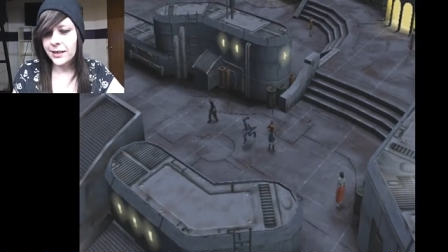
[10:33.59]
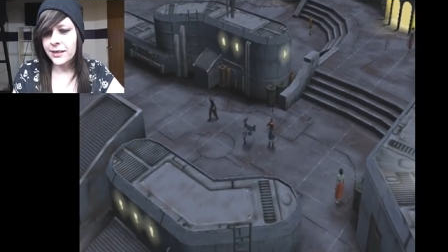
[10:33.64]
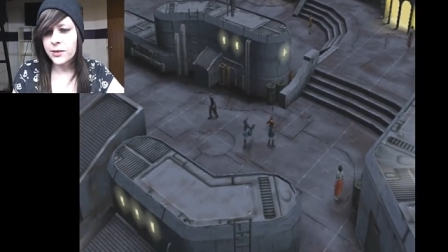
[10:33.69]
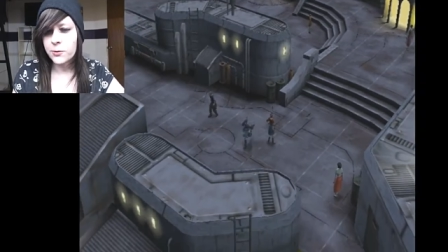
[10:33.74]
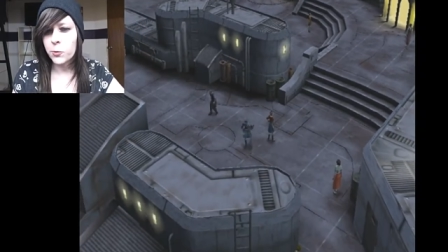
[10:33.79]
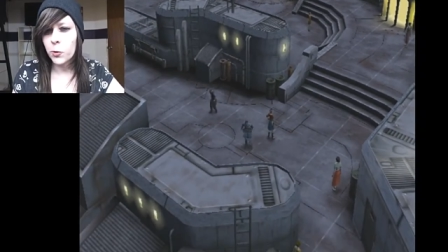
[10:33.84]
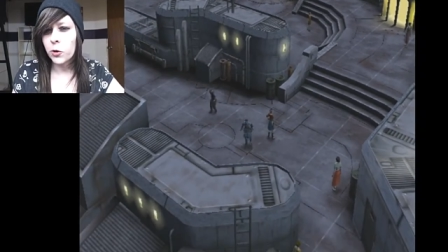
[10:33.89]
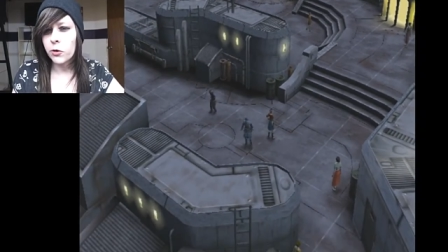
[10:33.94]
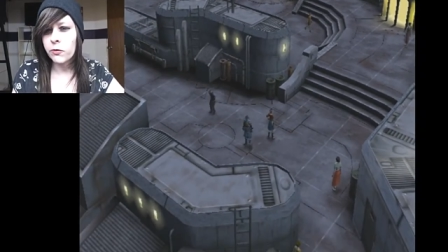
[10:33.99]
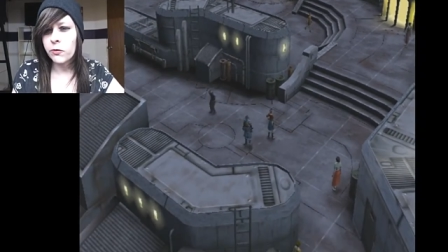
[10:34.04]

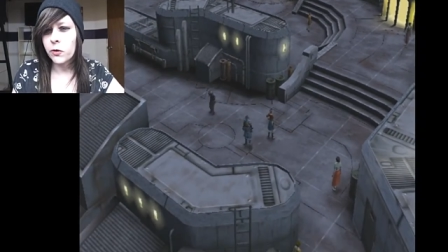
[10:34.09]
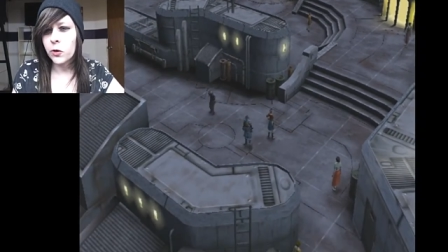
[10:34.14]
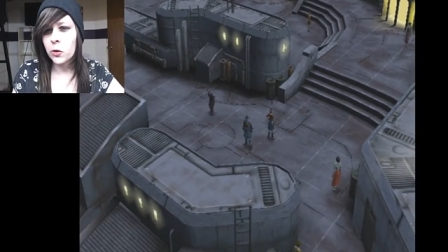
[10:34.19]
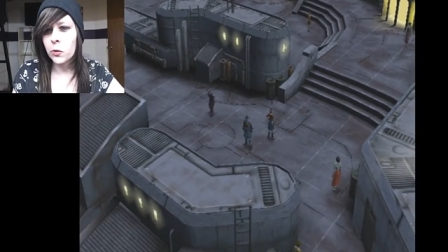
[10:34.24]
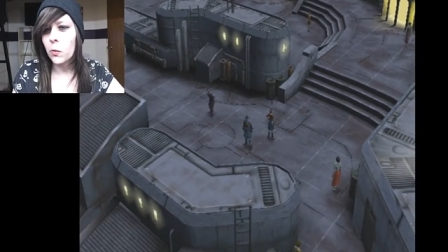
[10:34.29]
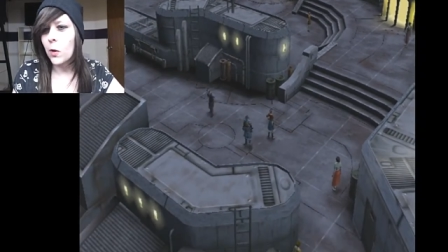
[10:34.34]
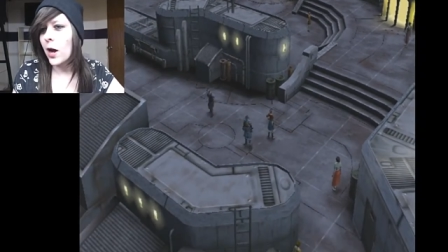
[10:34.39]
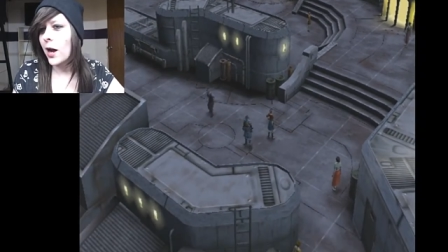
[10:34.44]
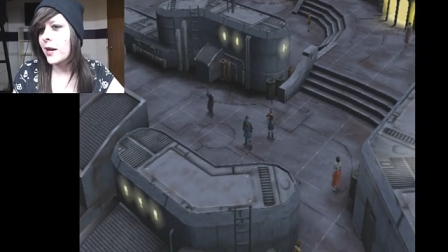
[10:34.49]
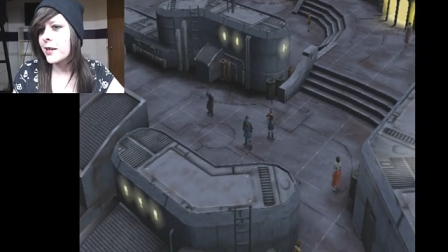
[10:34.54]
that's word for a
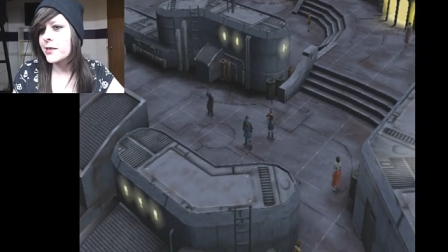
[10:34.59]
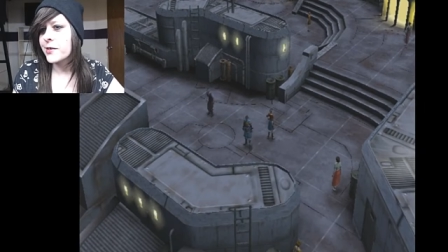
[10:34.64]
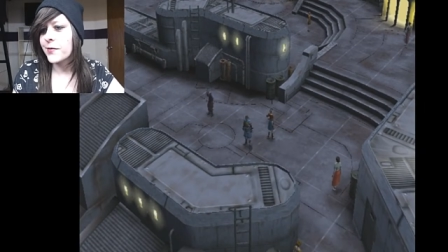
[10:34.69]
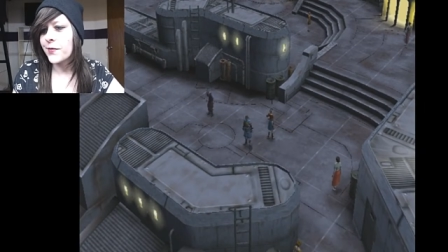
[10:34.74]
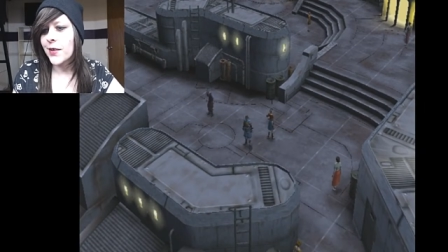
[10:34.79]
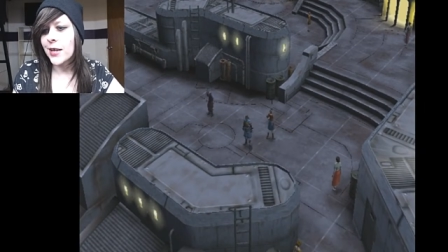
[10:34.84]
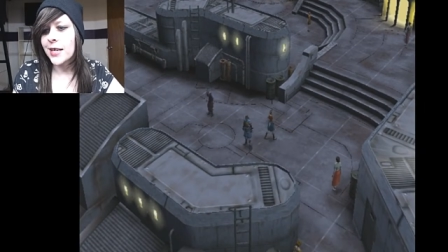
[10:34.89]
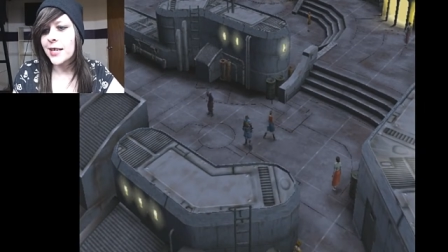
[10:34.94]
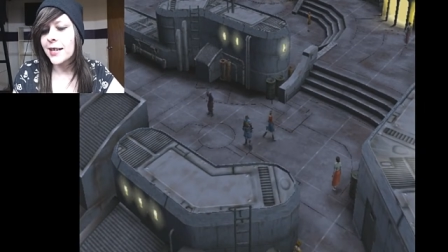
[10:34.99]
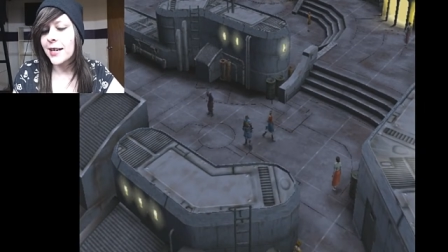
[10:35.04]
wise
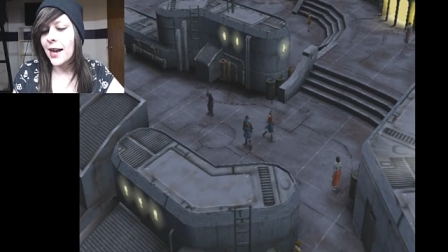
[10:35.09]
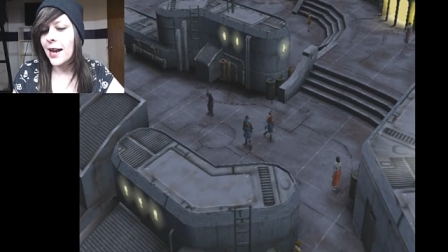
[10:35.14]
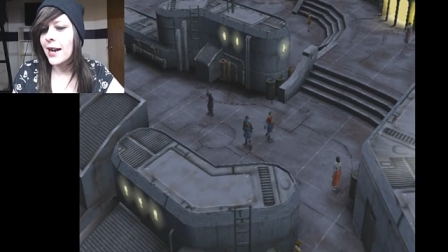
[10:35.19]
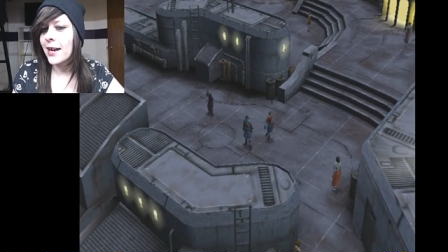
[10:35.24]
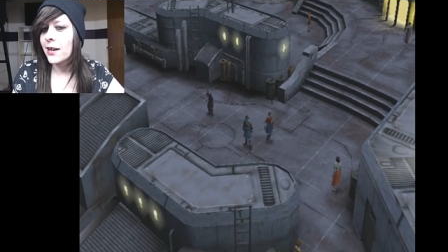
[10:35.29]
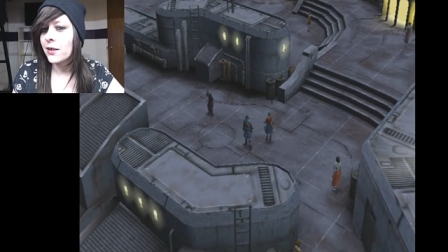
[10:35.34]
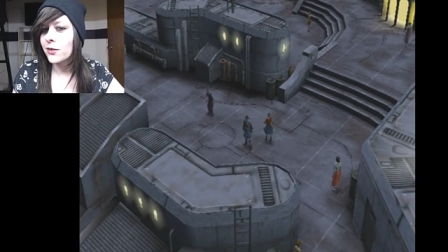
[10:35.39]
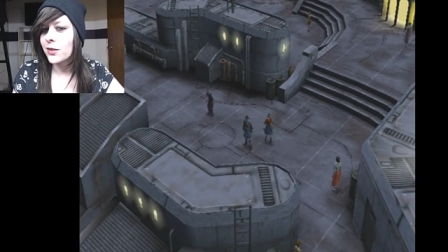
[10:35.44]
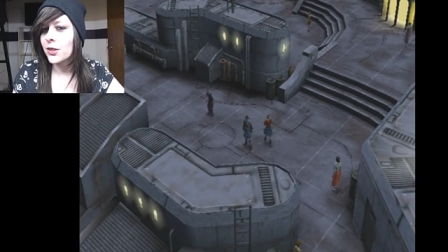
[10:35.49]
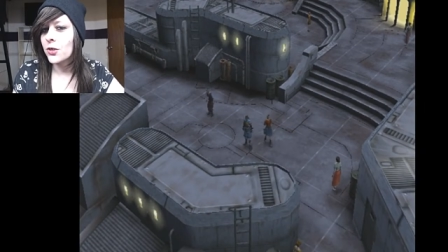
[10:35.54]
of any
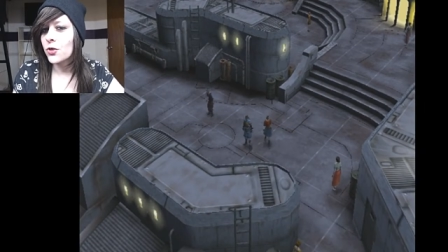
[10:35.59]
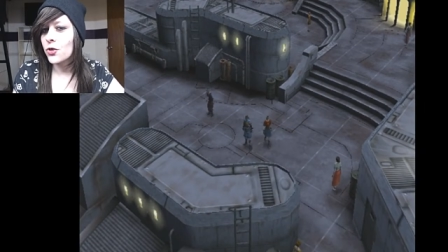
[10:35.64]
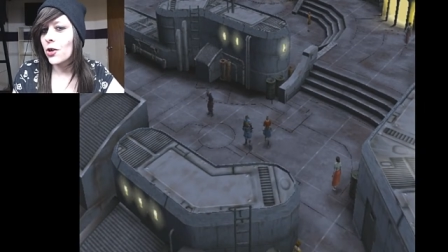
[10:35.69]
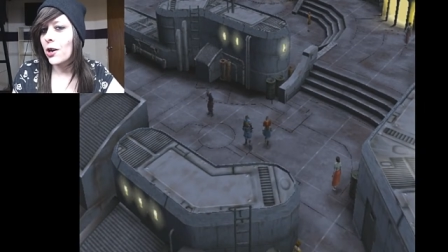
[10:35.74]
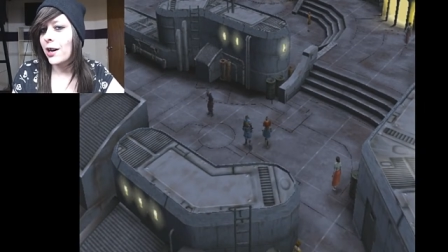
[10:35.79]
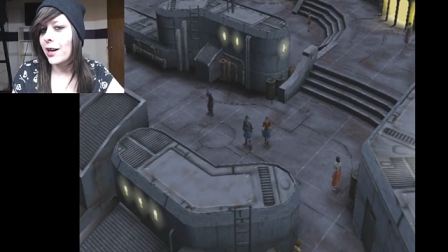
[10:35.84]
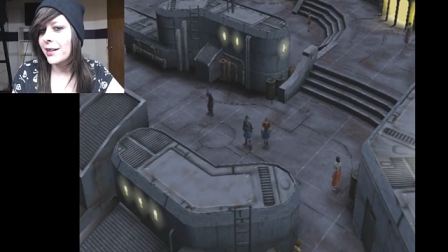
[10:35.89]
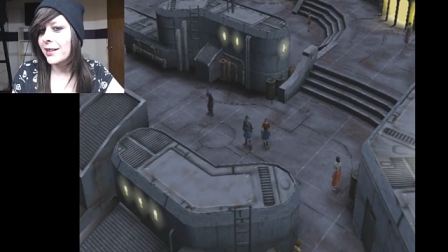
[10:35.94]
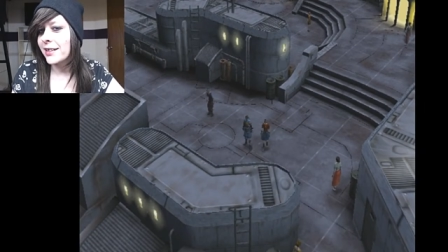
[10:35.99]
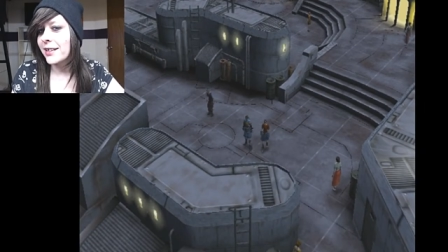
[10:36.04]
guy out there
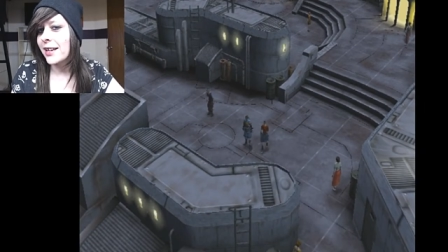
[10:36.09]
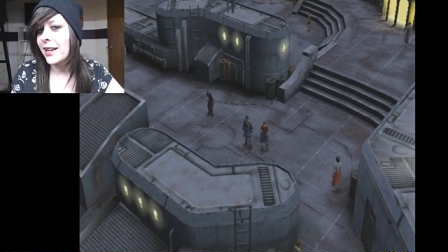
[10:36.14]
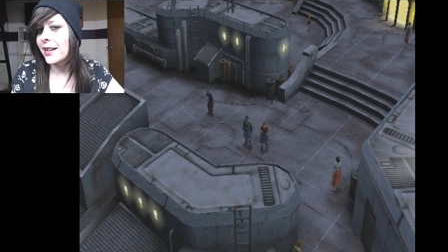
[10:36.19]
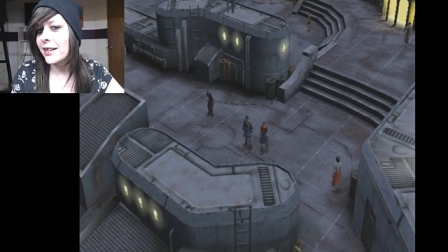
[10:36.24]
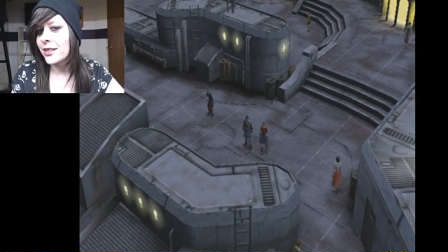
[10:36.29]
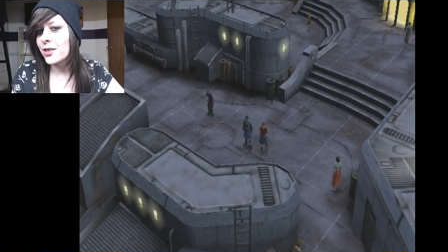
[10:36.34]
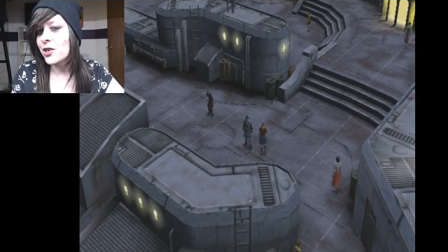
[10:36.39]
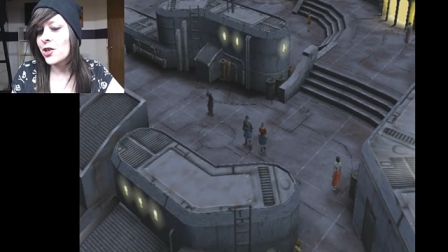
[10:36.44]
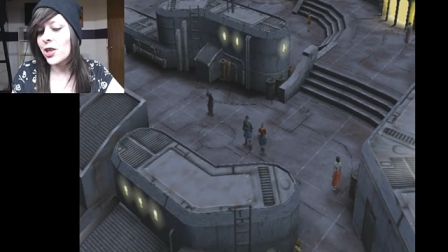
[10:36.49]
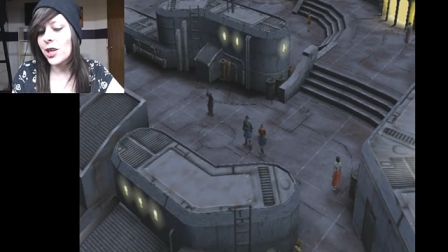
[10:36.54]
trying to get
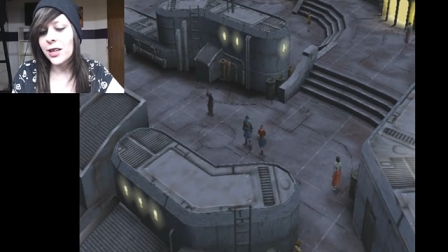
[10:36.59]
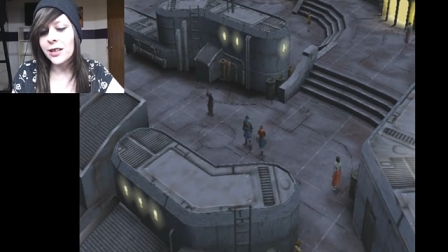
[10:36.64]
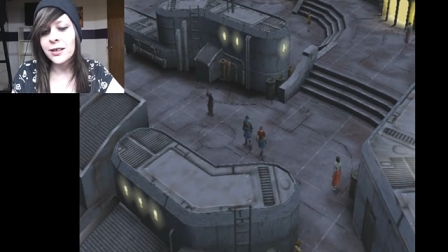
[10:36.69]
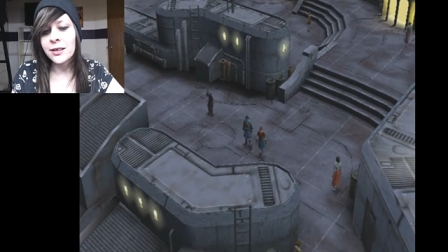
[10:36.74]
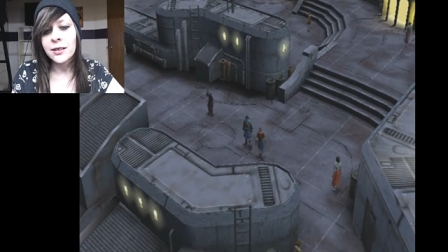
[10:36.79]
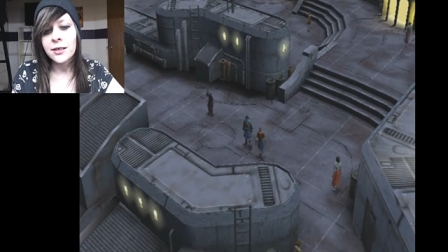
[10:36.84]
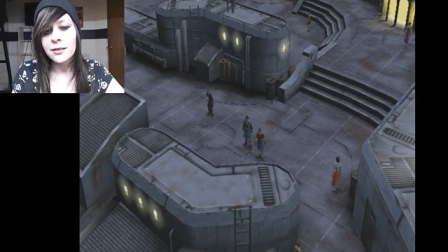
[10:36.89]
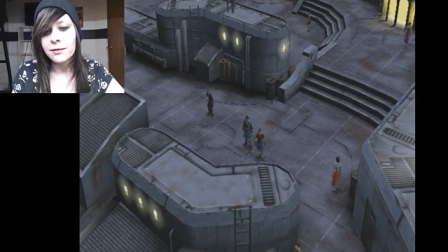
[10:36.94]
a chick.